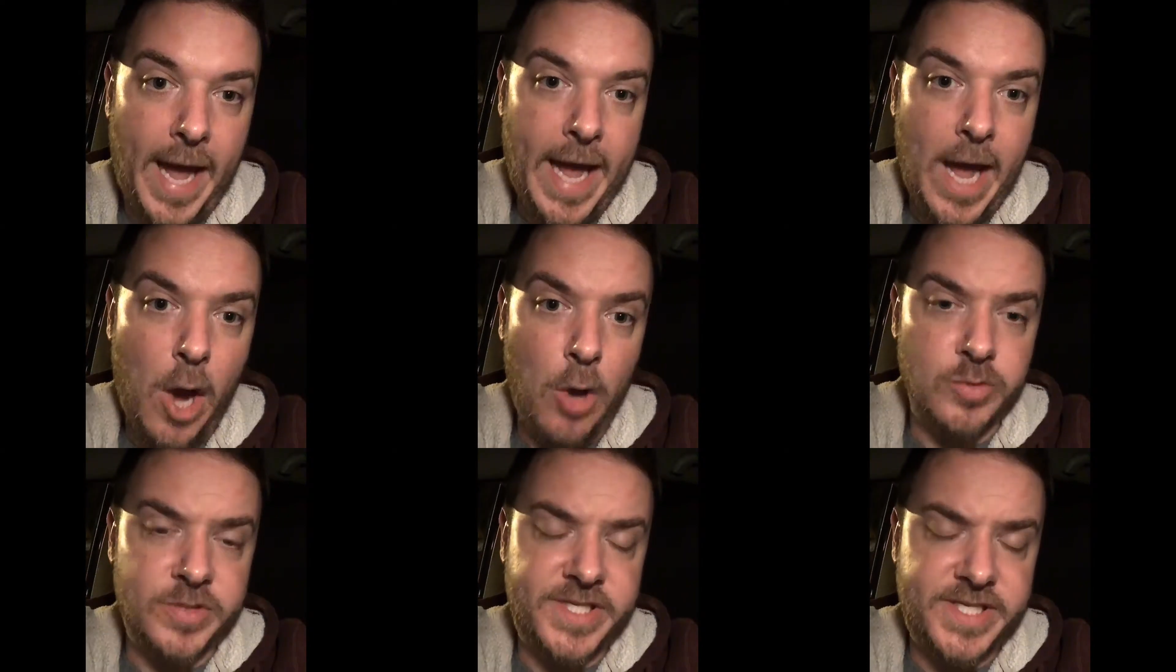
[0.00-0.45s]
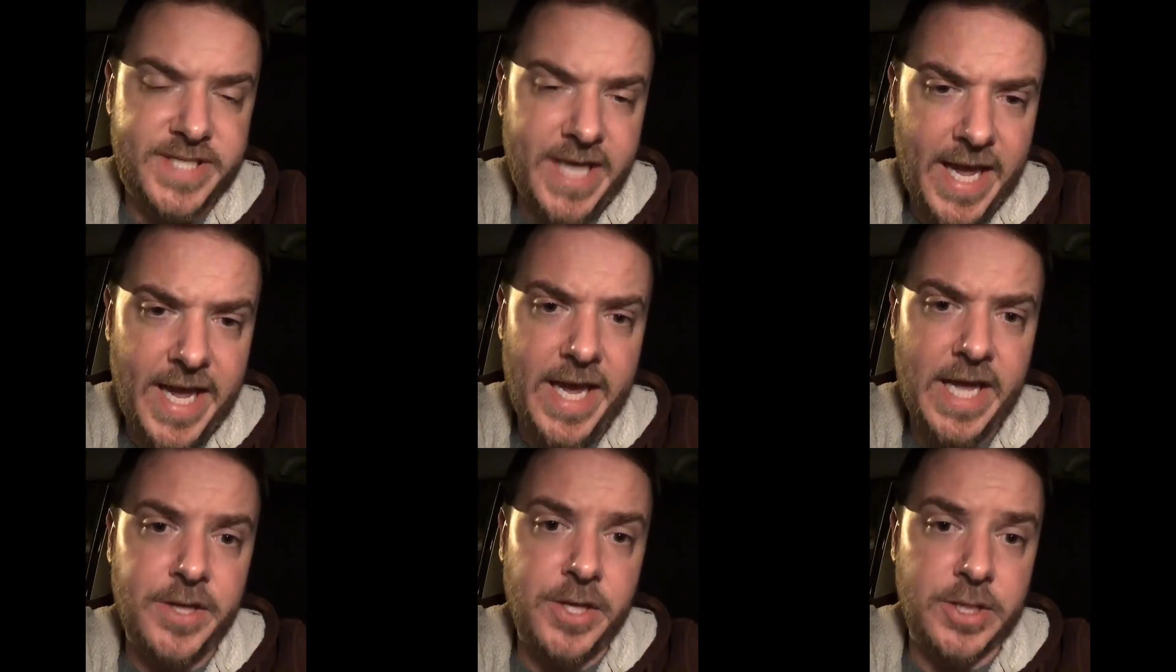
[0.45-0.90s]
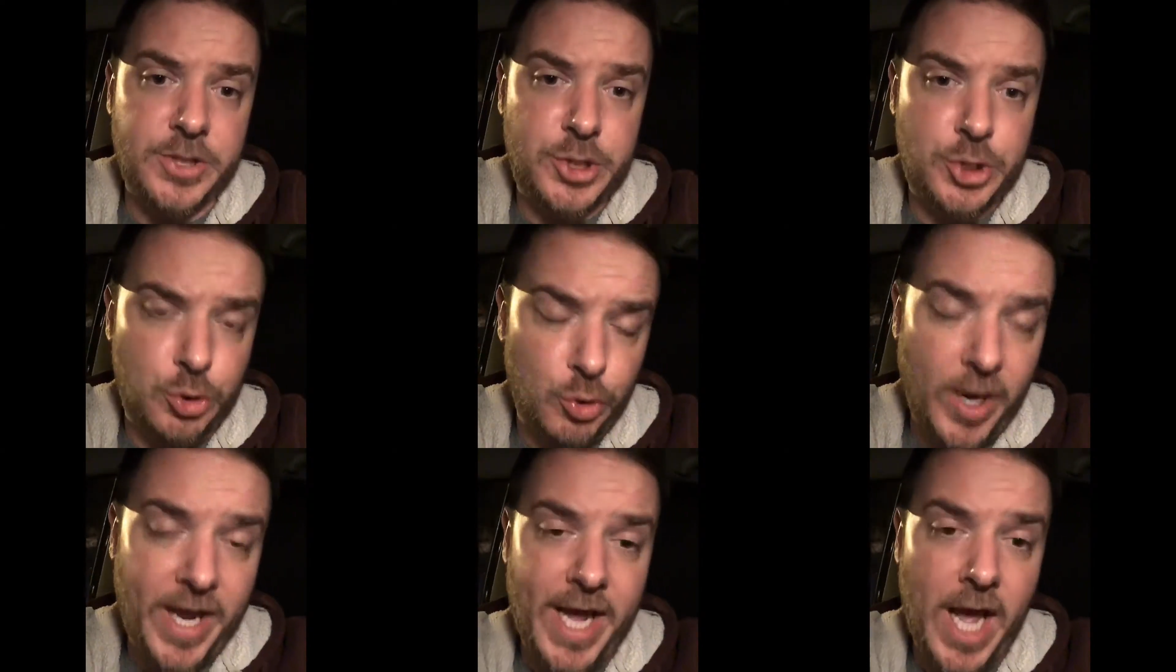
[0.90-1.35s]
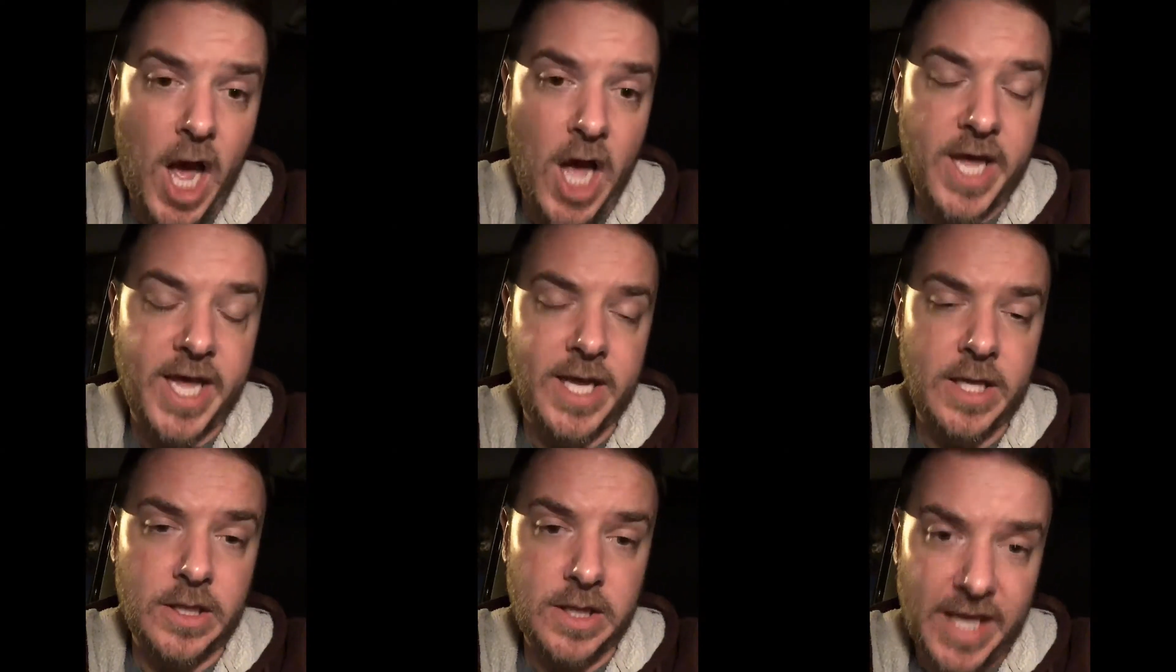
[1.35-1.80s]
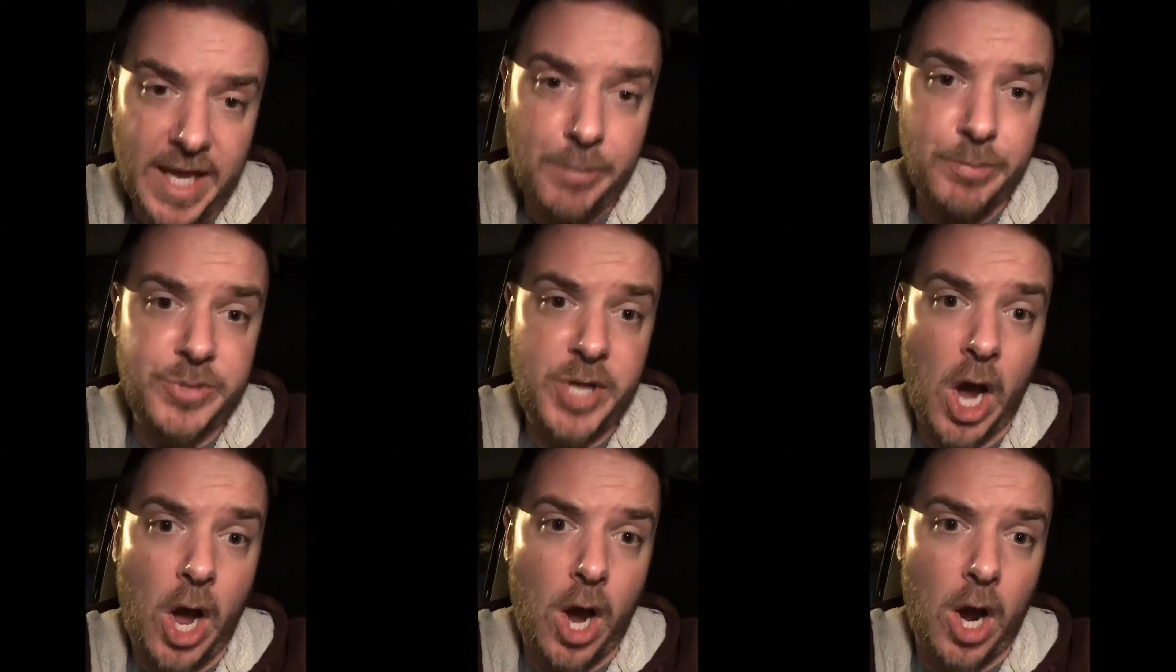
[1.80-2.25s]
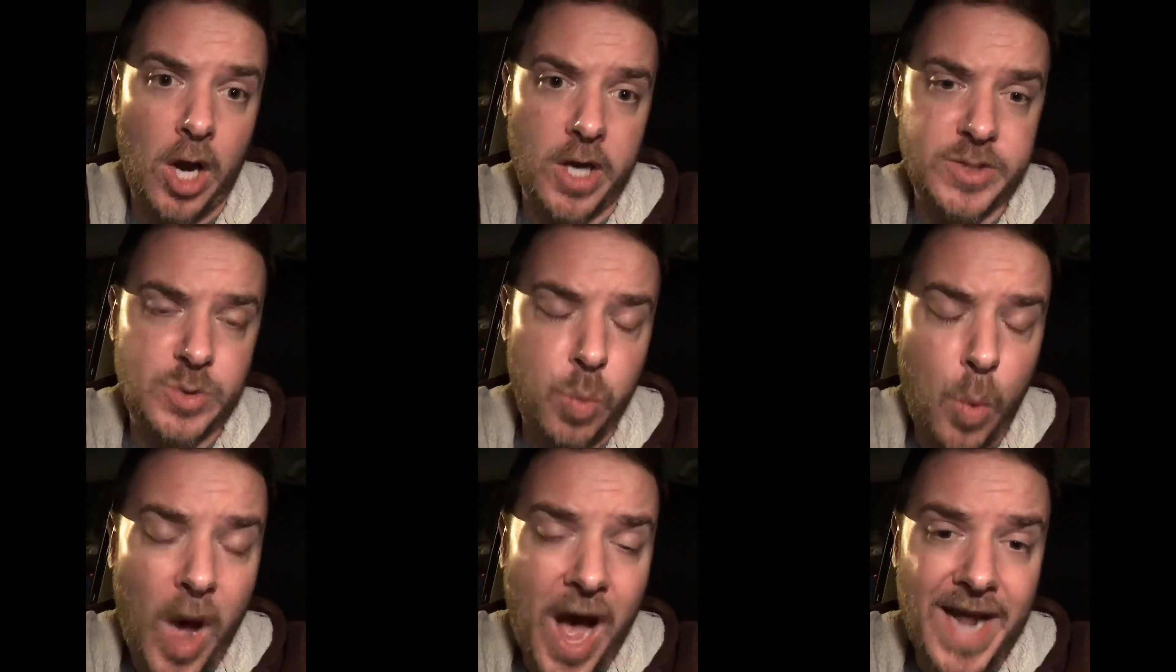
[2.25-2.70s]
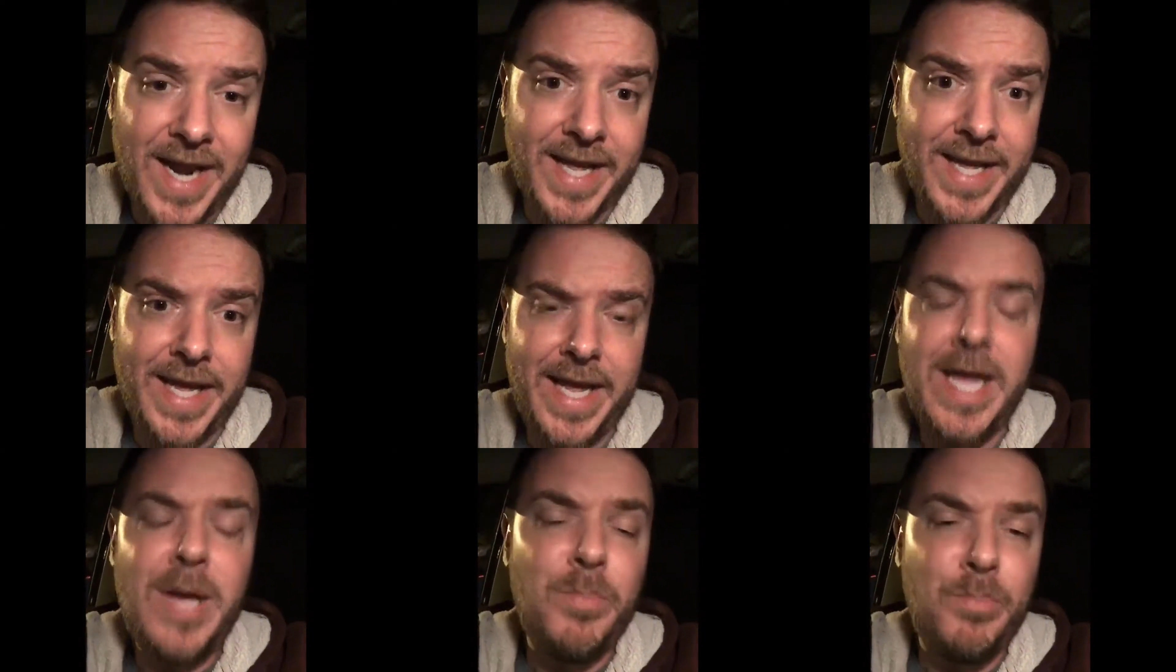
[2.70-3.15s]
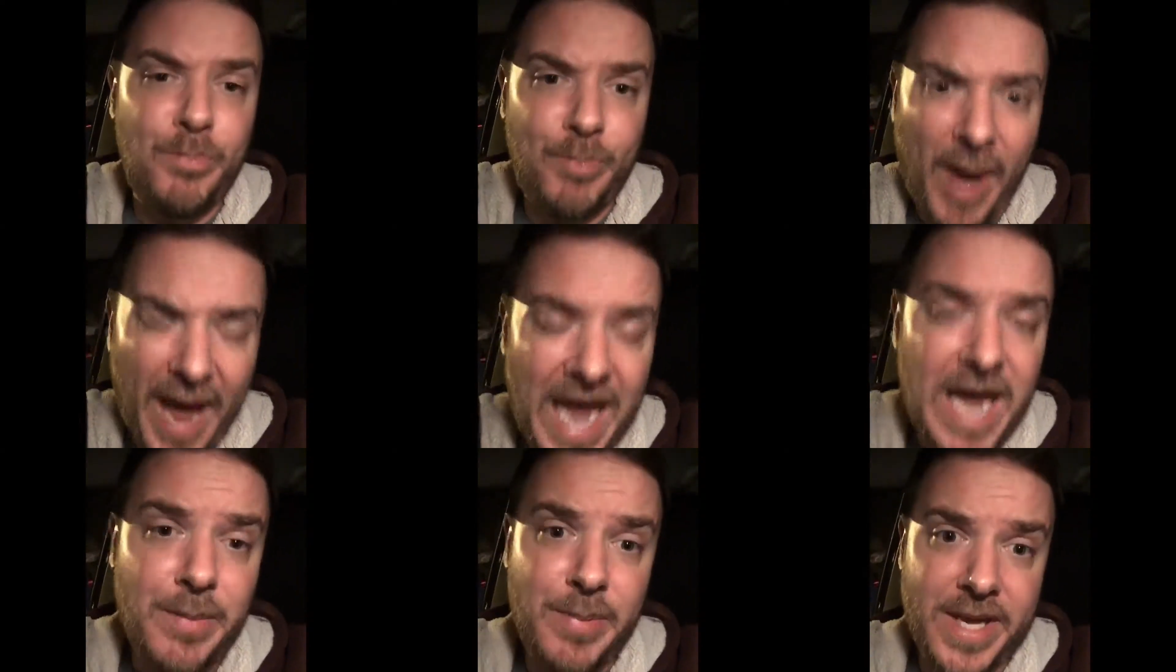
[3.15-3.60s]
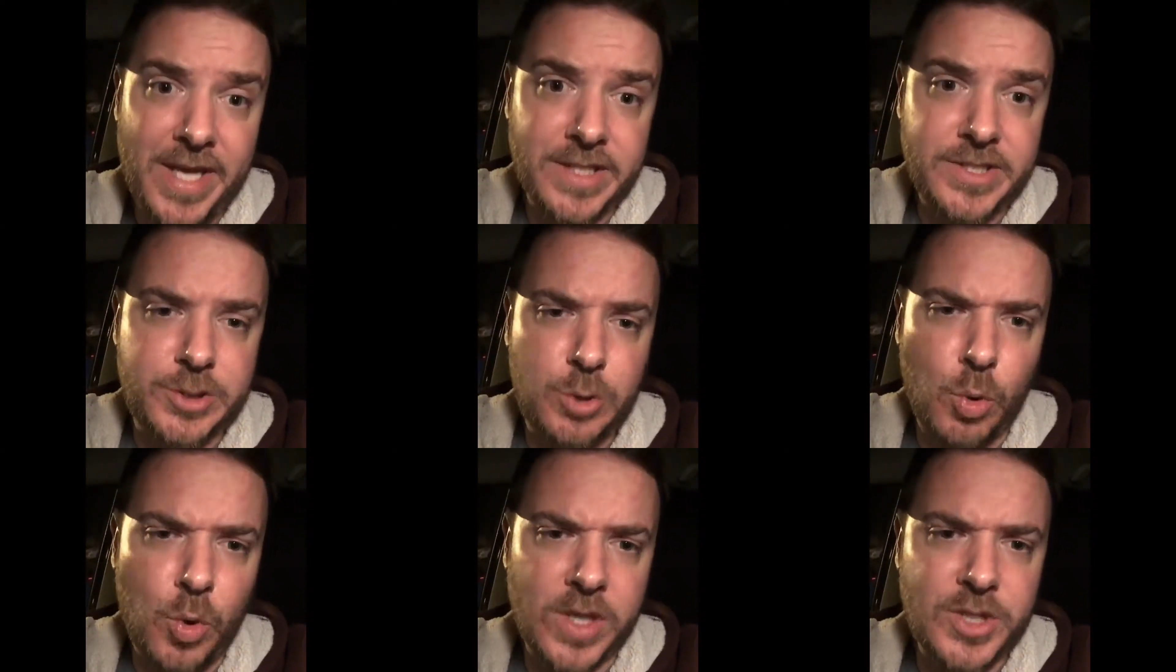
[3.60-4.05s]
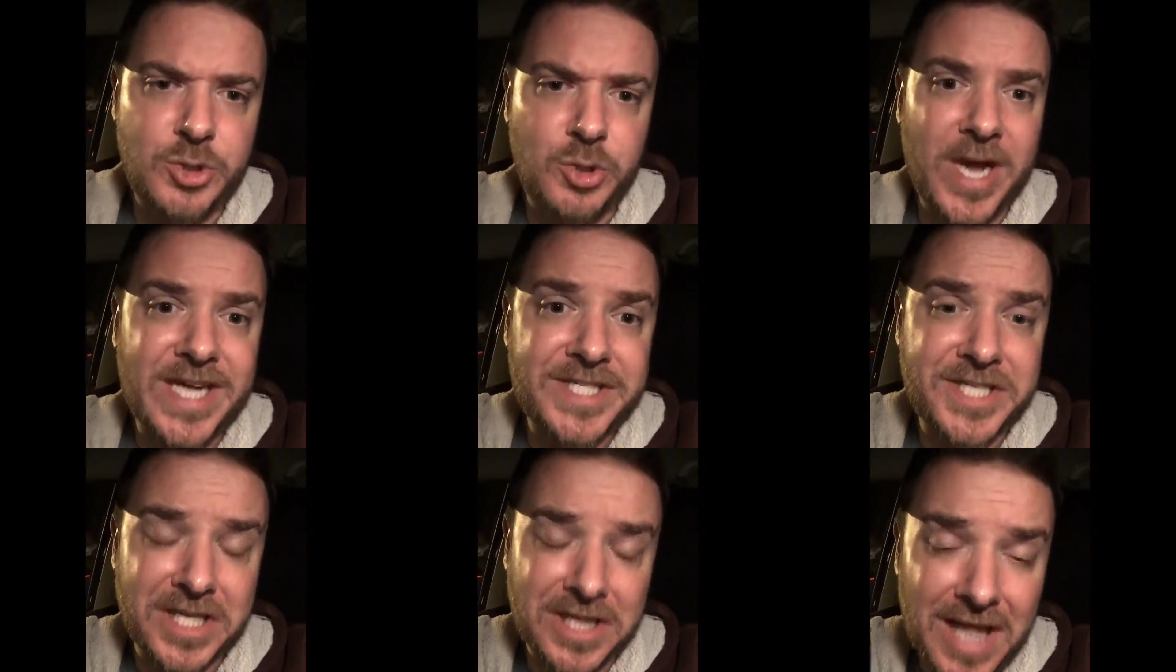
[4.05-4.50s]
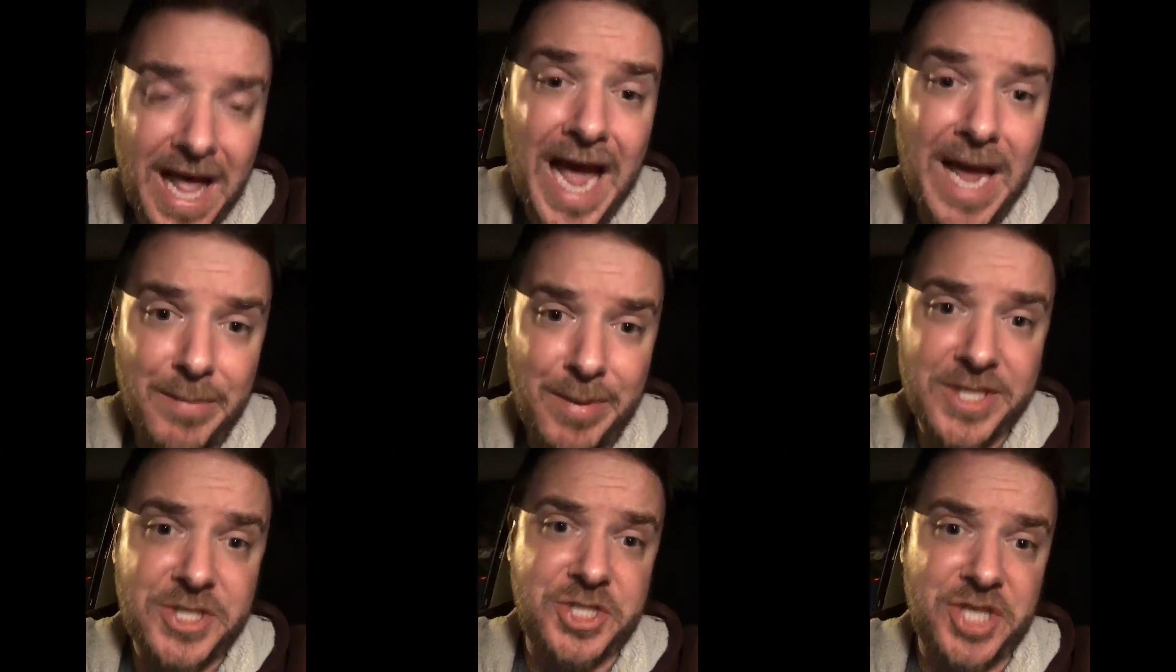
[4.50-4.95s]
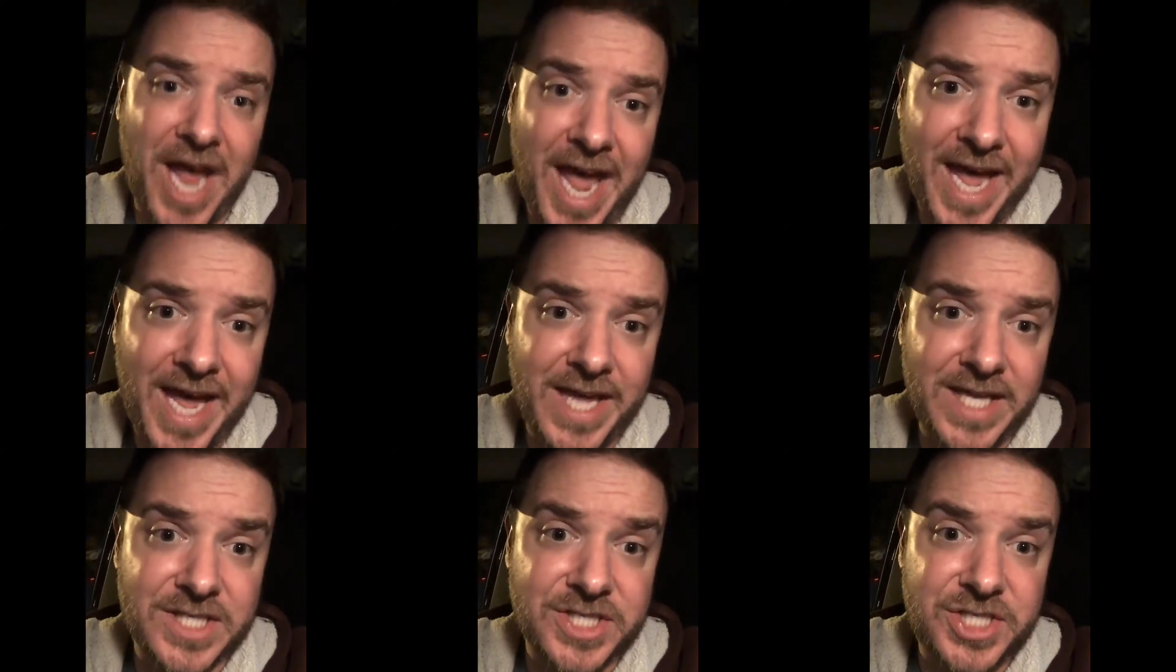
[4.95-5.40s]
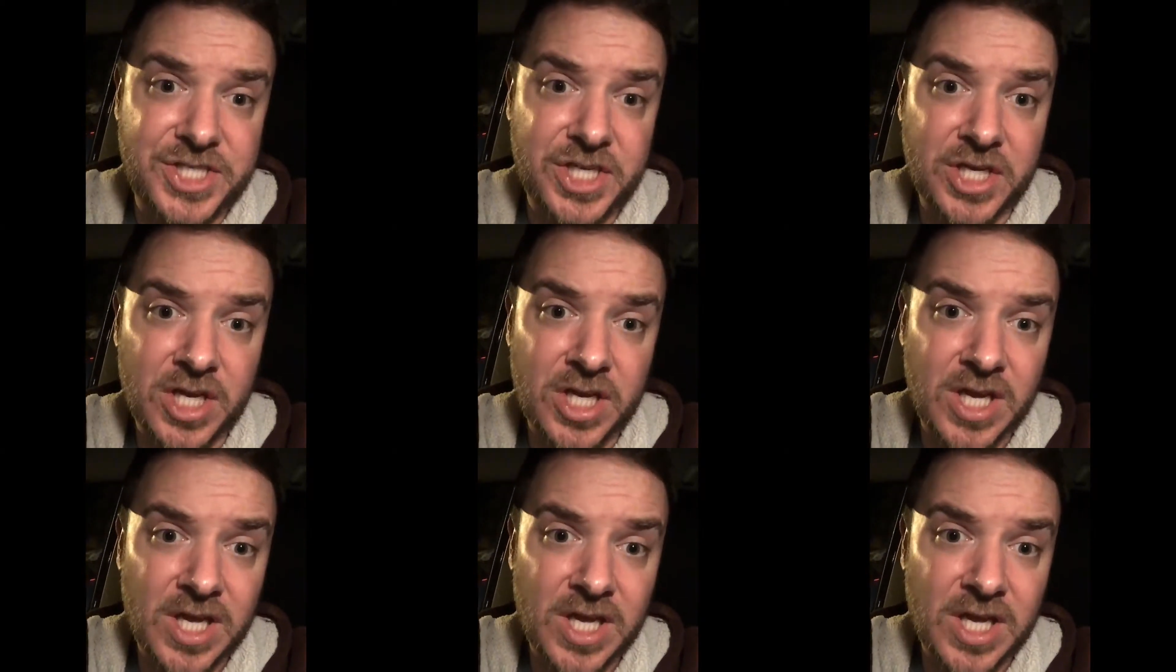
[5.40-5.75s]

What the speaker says: AOC and the tree-hugging libtards want to eat babies to address climate change.